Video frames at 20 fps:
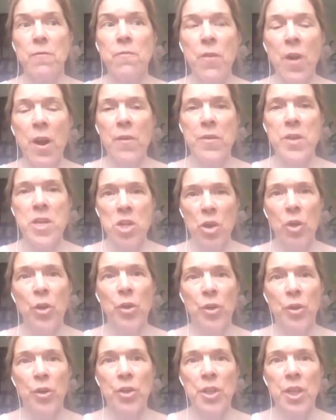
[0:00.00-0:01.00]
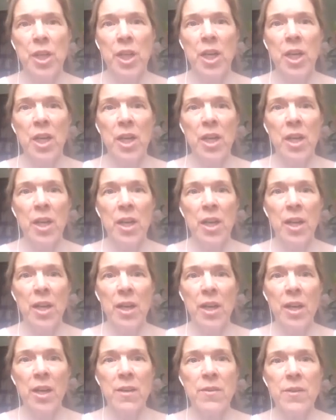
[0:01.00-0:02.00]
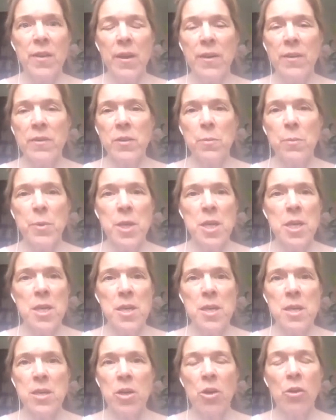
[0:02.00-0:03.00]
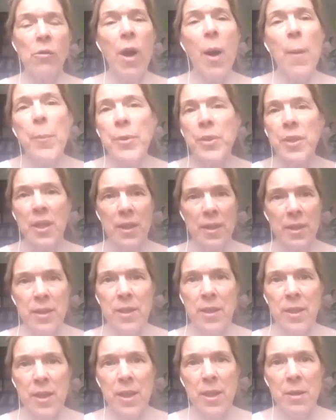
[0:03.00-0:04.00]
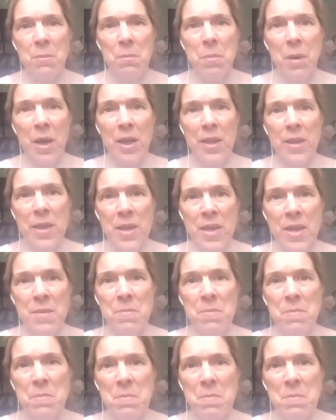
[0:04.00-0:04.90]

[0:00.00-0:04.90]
very good, is going to be corrupted by the